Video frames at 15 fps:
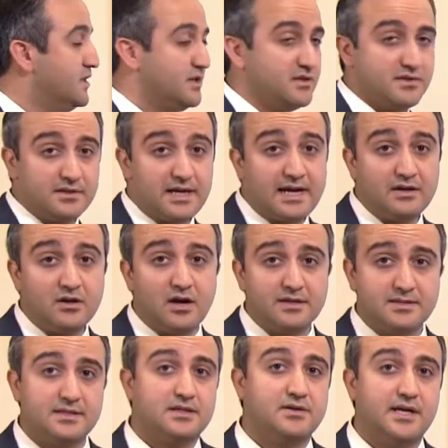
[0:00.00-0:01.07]
There's a
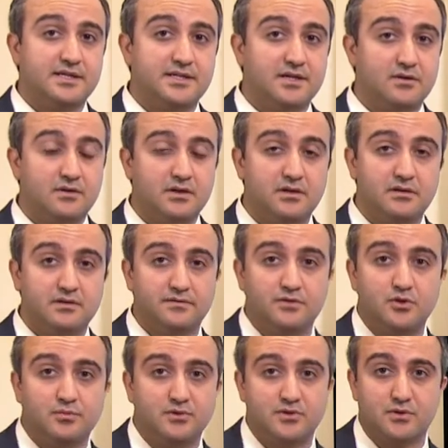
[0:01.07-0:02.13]
diagnostic criteria of
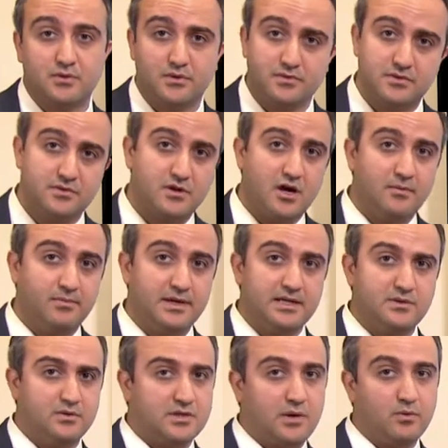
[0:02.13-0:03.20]
tuberous sclerosis
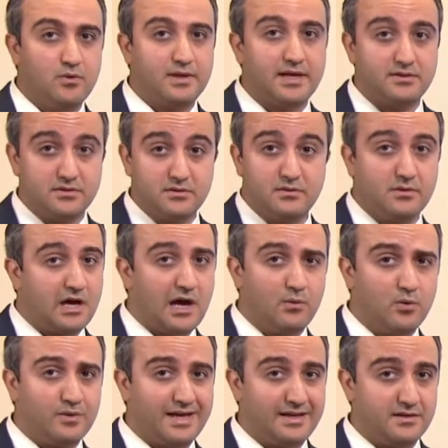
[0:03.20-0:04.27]
complex, which I won't get I
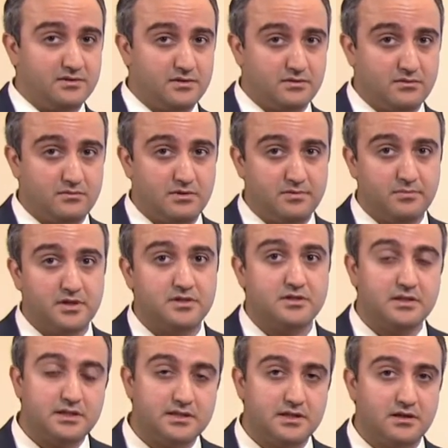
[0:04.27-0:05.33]
won't get into in much
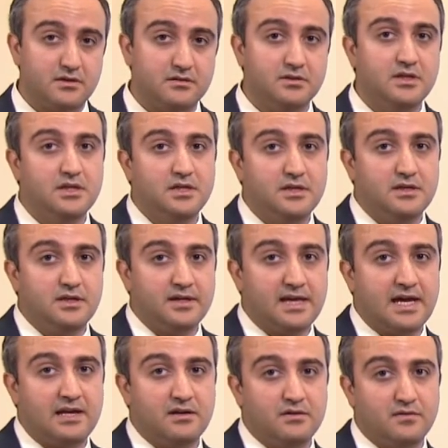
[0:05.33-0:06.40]
detail,
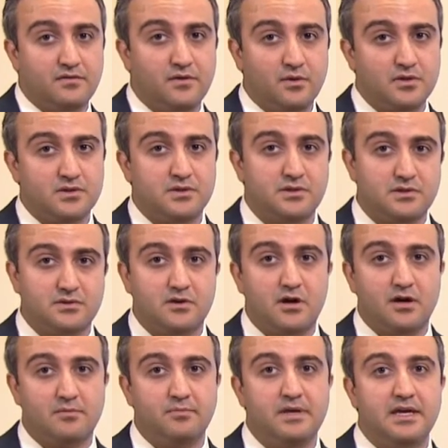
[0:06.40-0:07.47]
again, the focus of this
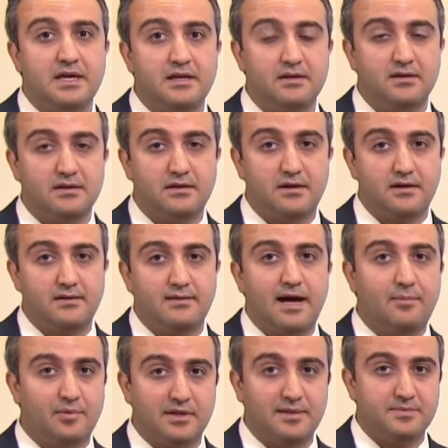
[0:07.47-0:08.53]
talk being uh,
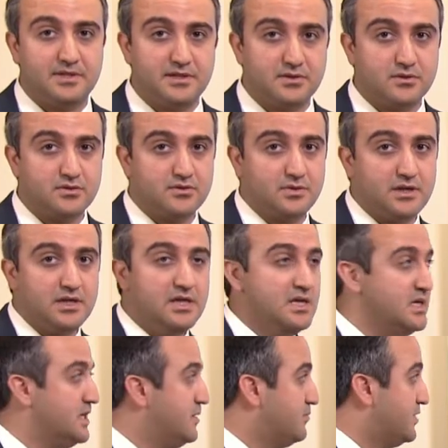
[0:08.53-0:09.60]
epilepsy surgery.
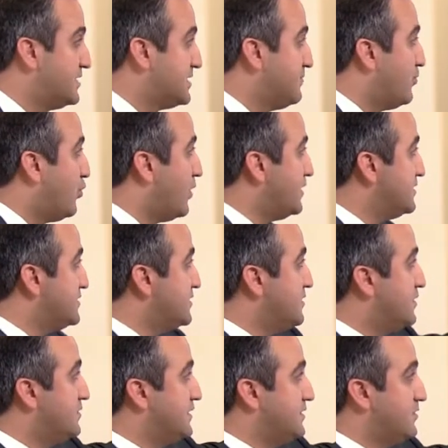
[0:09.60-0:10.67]
But it's important to
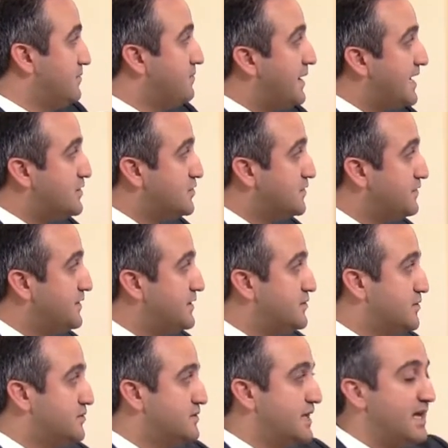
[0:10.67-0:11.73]
know that there are major
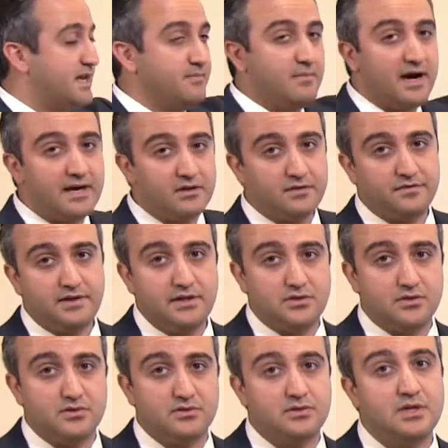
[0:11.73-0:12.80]
features and minor
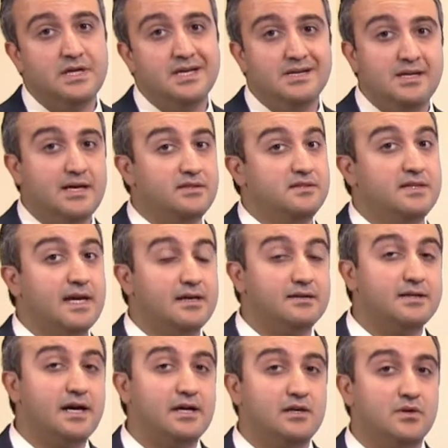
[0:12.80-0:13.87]
features, and to get a
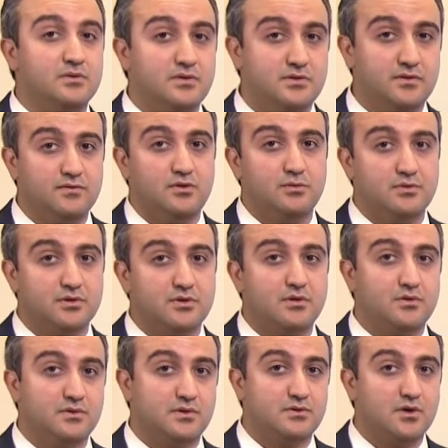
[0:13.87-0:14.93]
diagnosis of tuberous
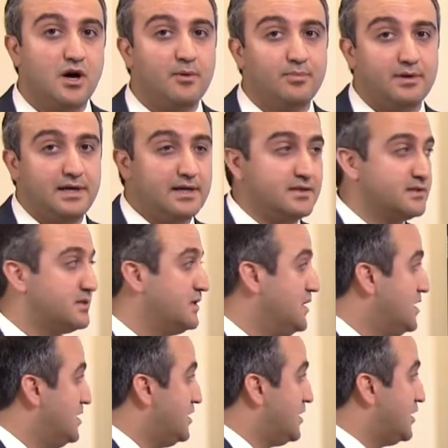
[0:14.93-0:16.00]
sclerosis complex,
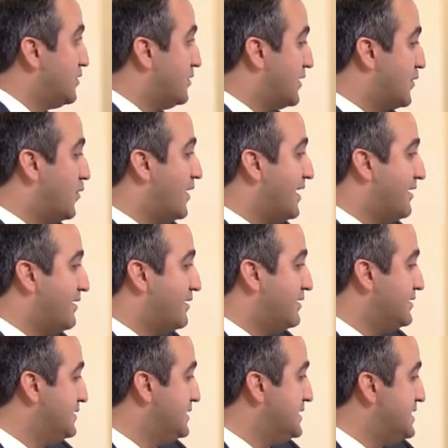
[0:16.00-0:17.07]
you
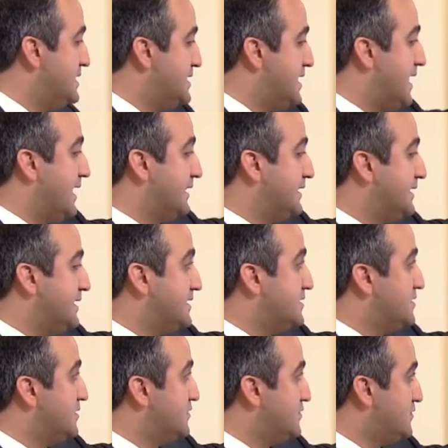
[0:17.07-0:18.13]
require at
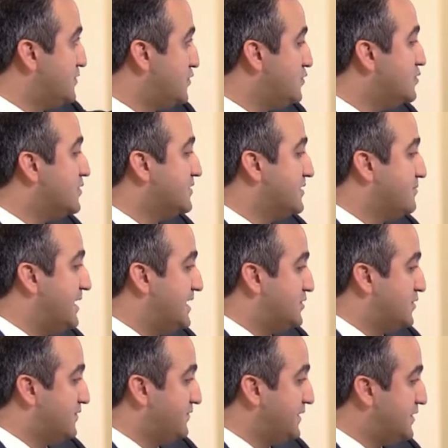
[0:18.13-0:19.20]
least two of the
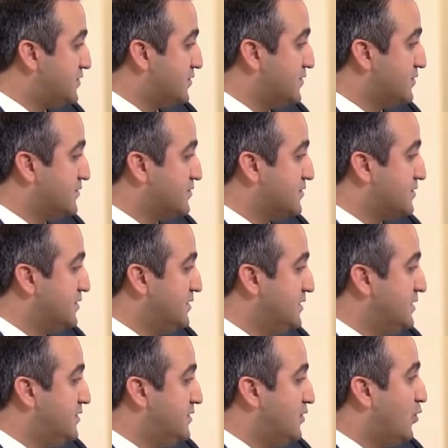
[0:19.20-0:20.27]
major features
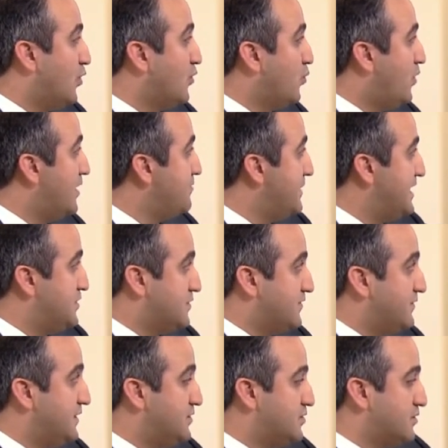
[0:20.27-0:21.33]
or one major
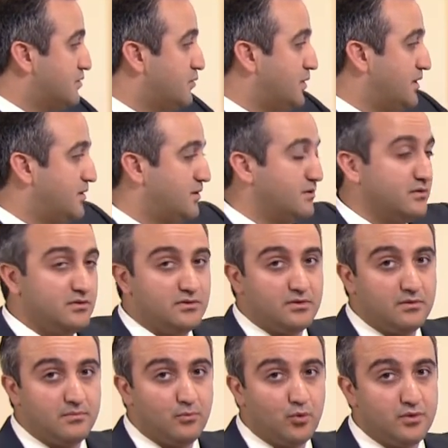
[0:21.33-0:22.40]
feature with
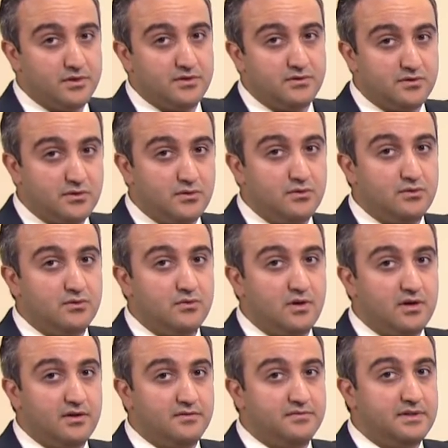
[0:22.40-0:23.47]
more than two
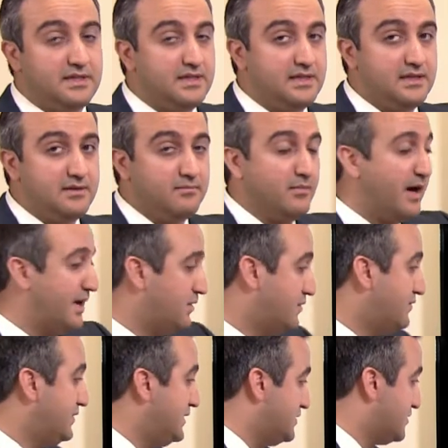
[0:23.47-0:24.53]
of the minor
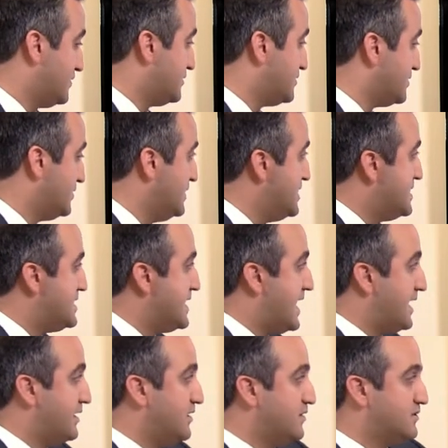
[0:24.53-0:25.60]
features.
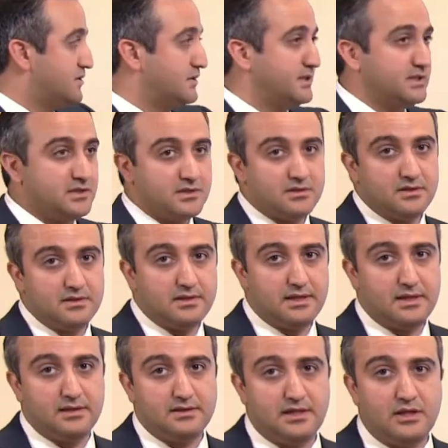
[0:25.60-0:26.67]
And here's a list
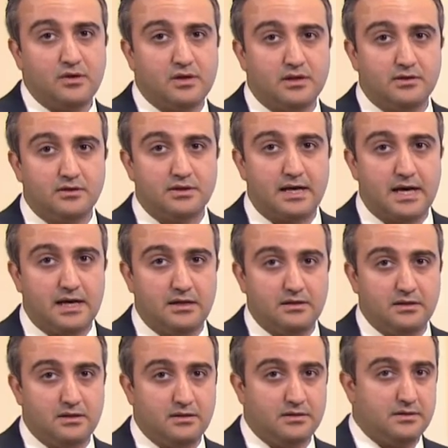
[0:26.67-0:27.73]
that, that you can look at
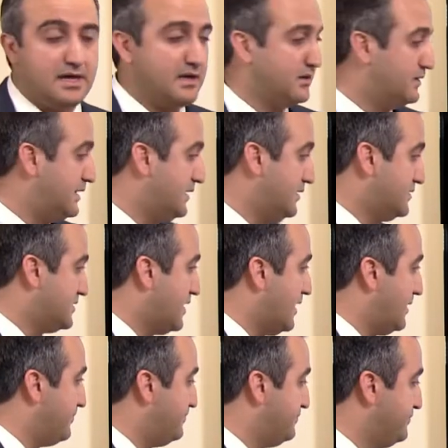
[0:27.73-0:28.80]
uh, at a later
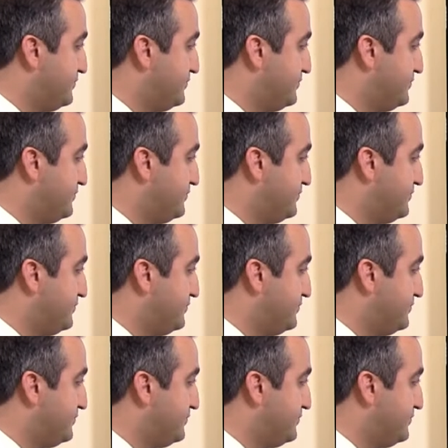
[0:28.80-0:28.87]
time.